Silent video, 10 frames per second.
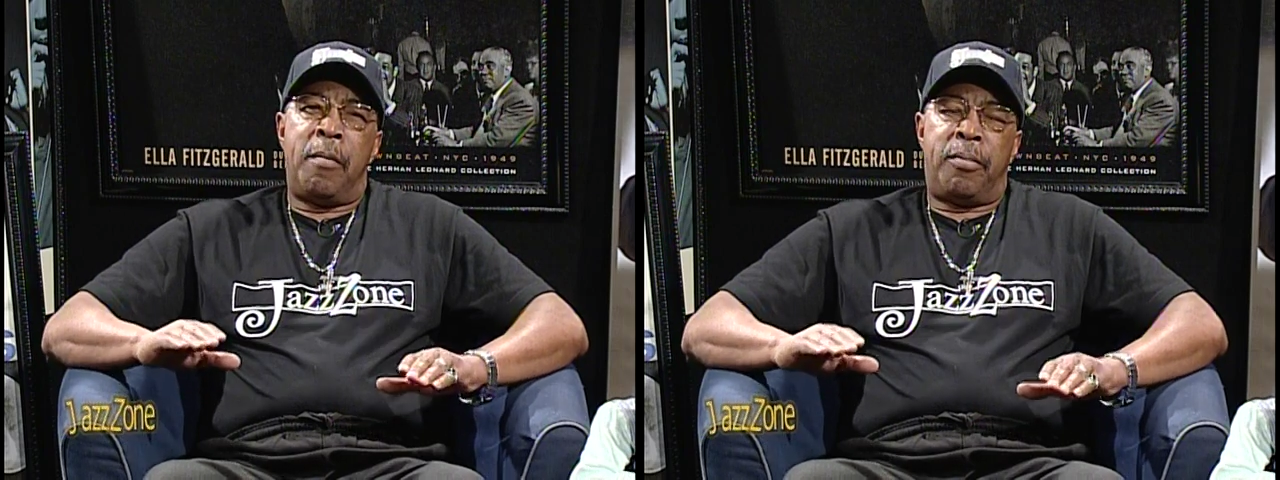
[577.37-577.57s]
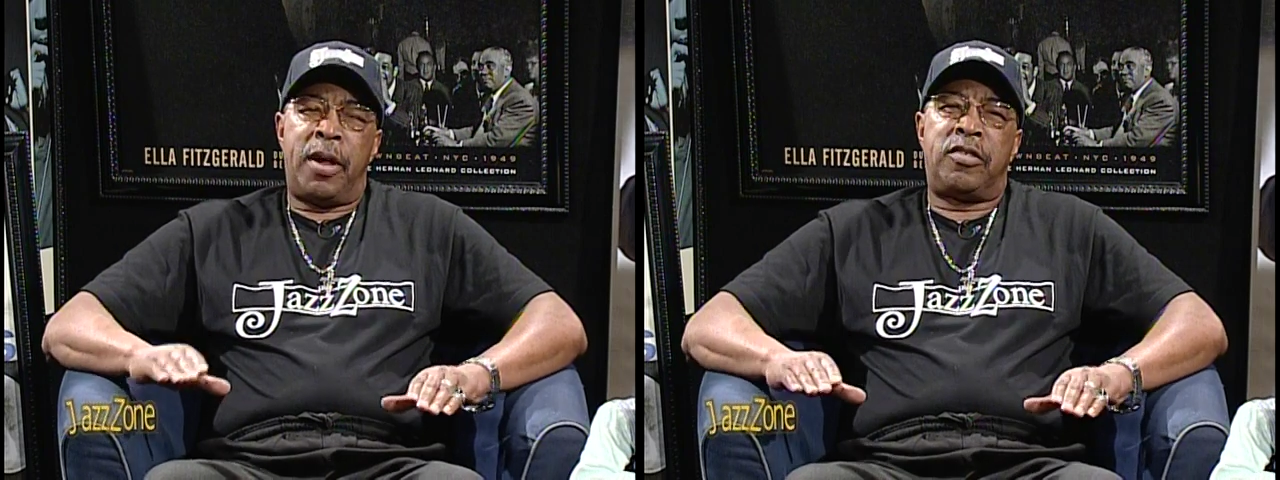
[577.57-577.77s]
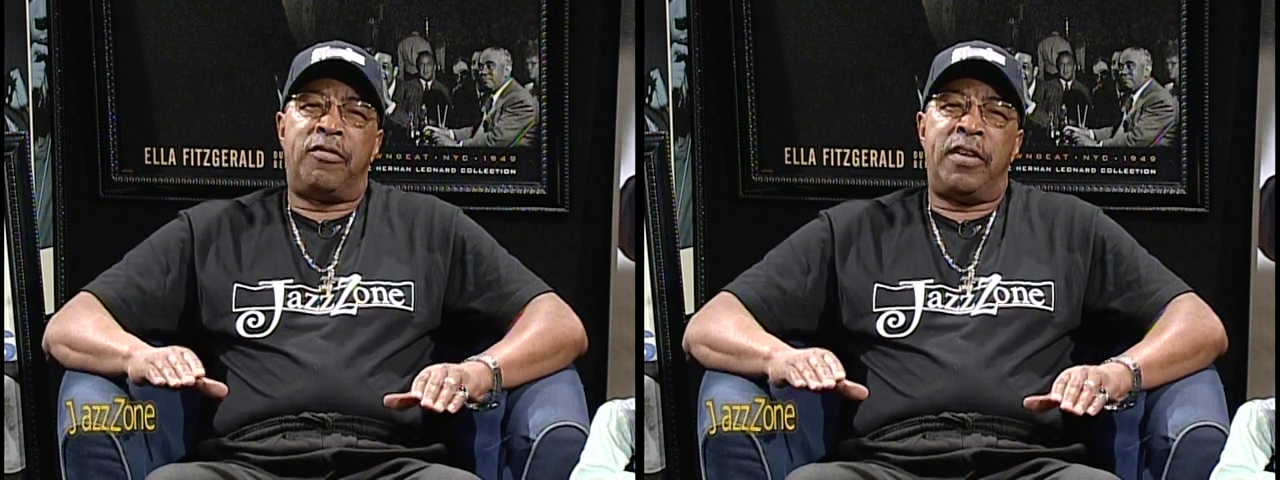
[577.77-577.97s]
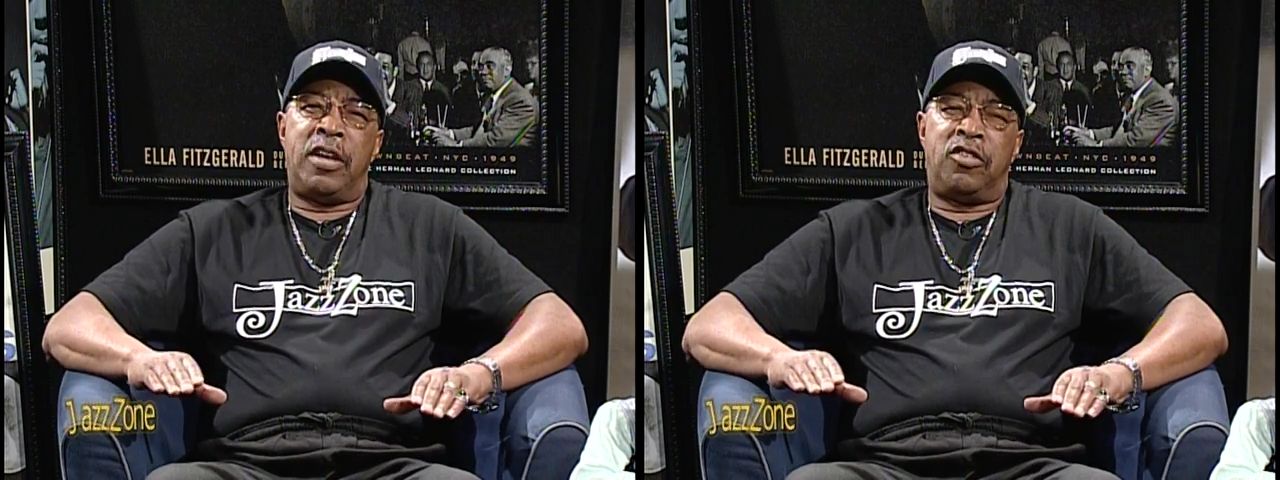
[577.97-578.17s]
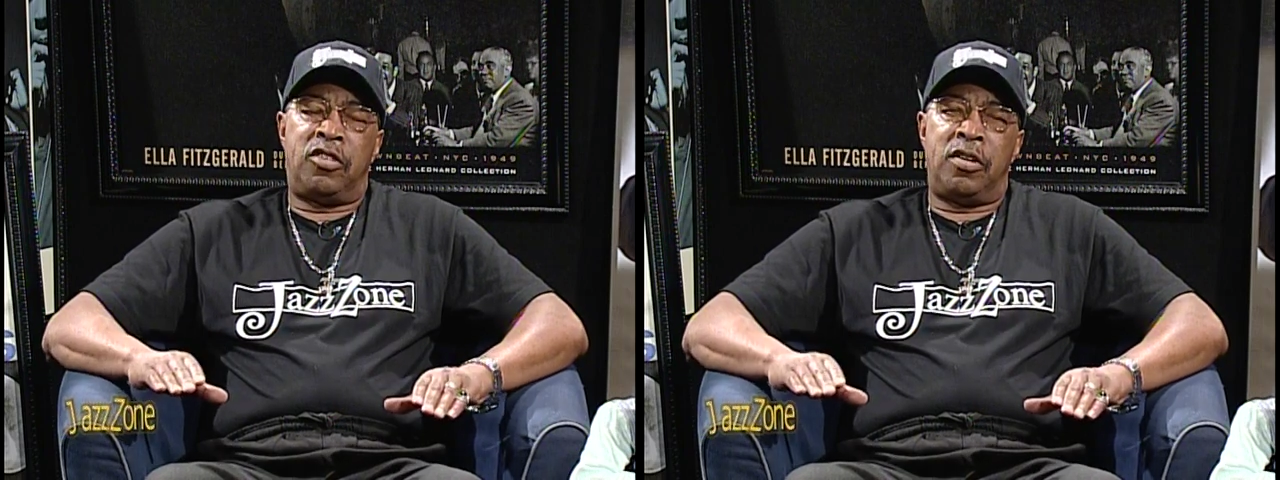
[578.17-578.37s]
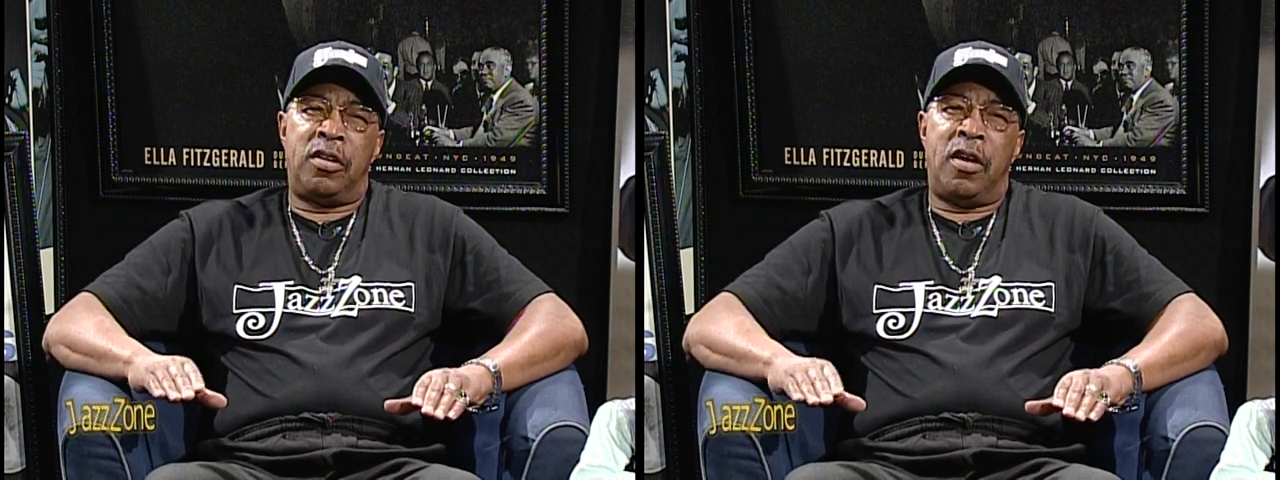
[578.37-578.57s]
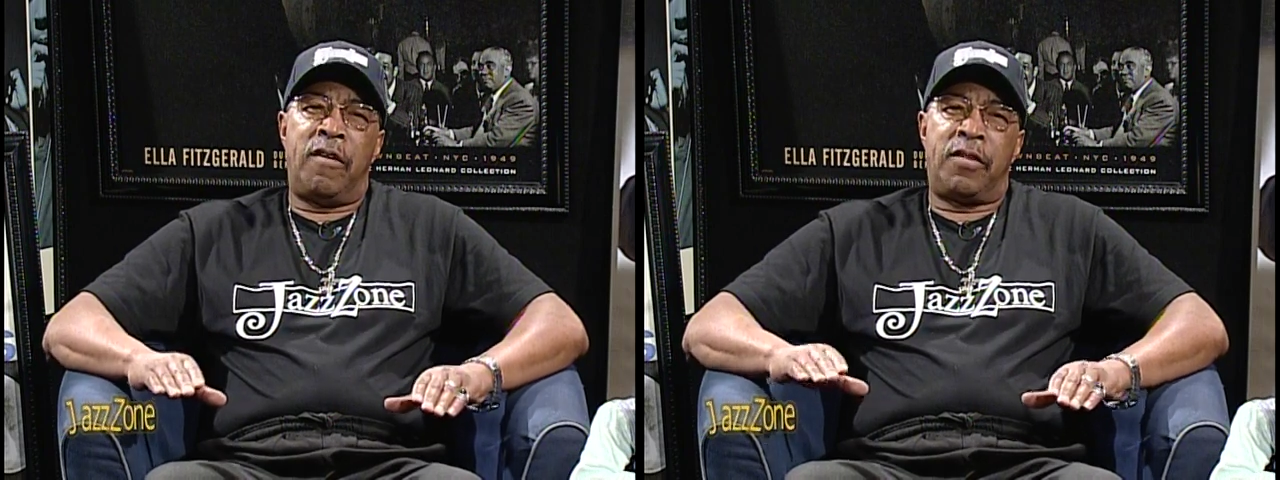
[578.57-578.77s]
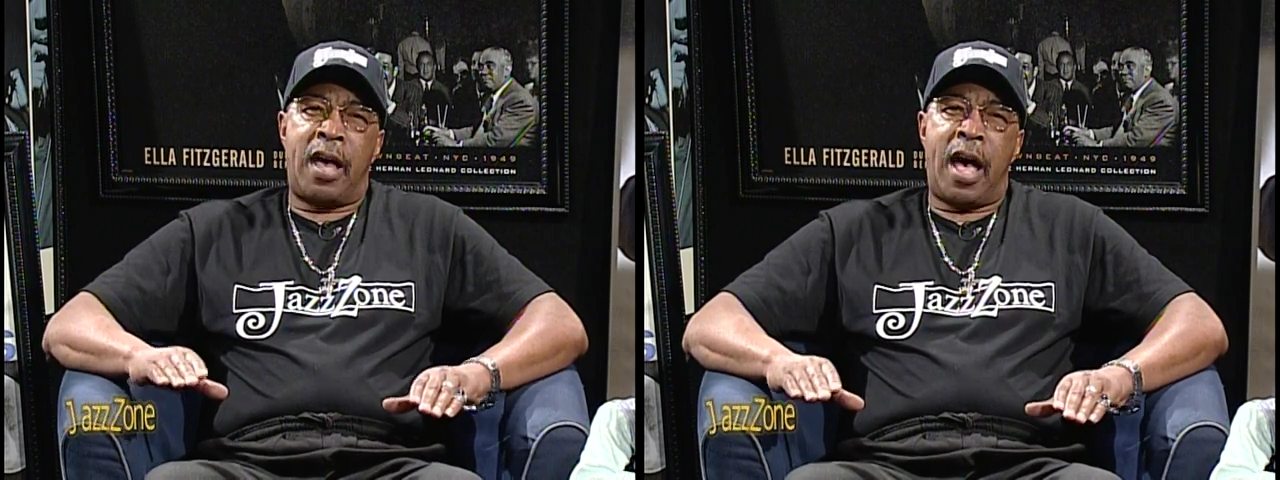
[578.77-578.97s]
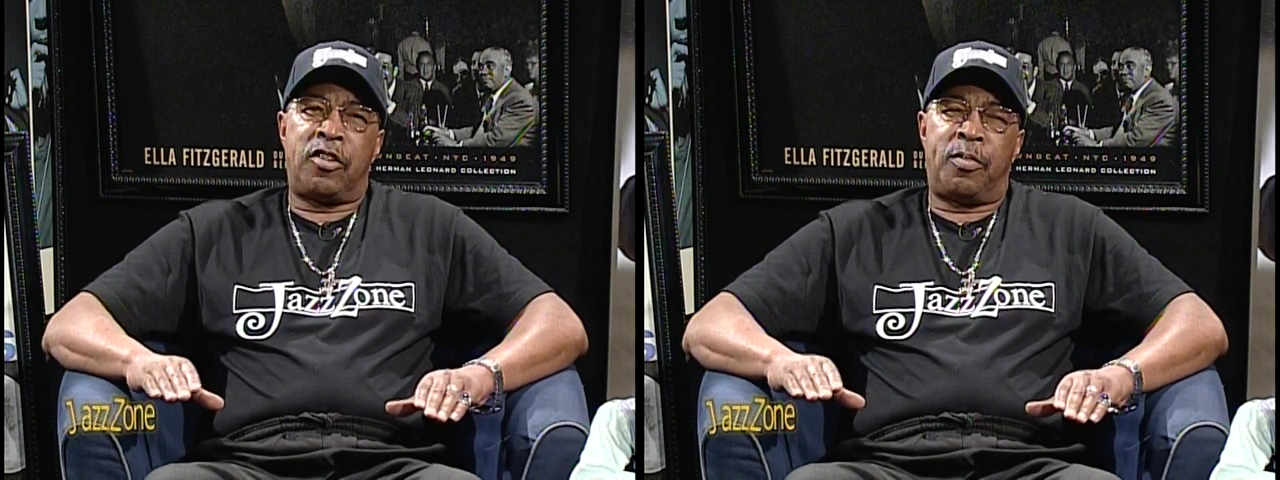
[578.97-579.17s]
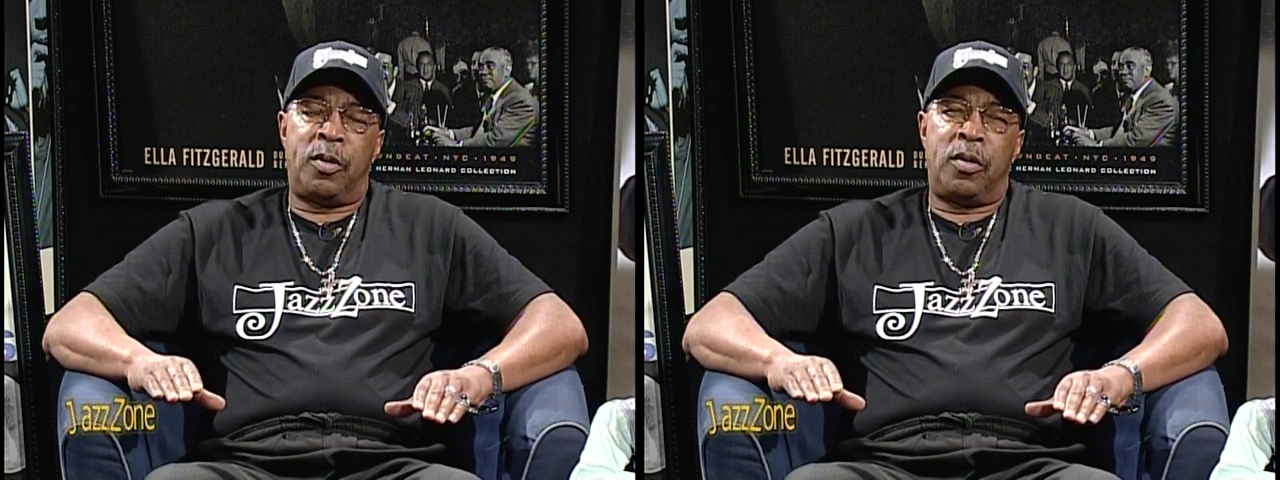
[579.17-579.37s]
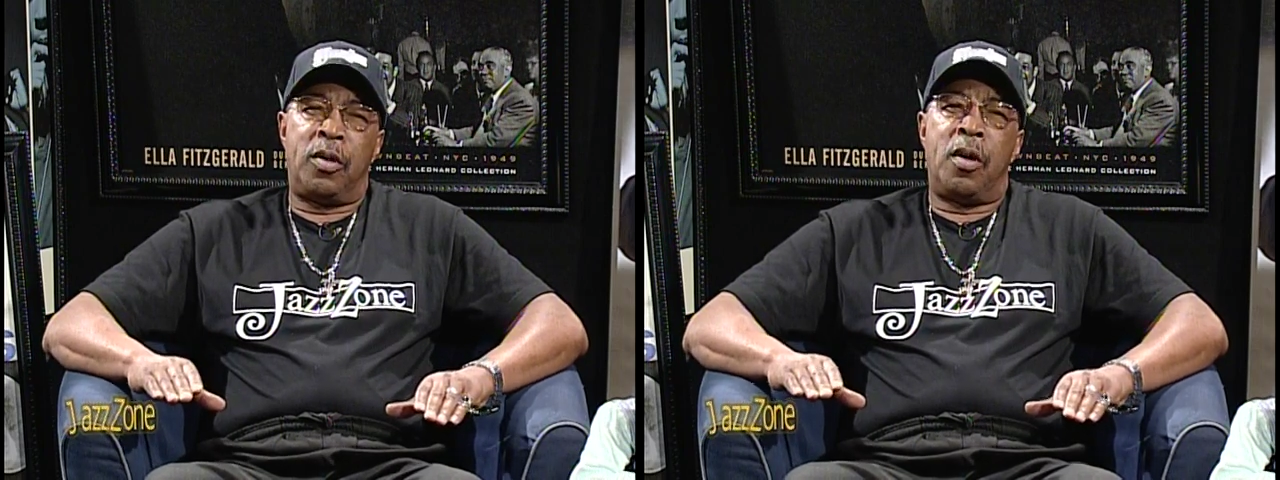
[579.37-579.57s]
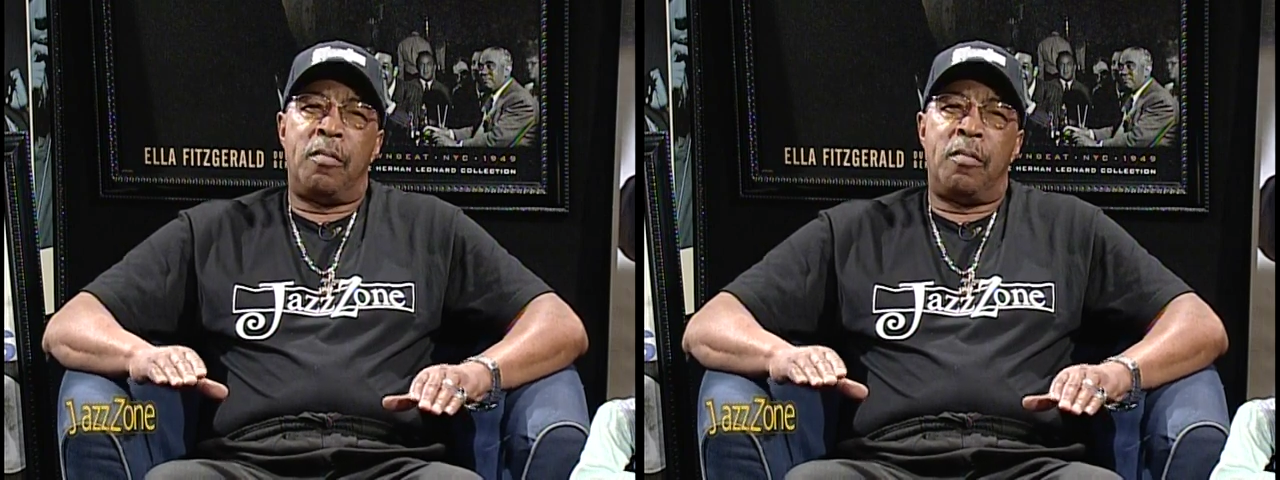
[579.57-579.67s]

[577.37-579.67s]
preservation of gospel,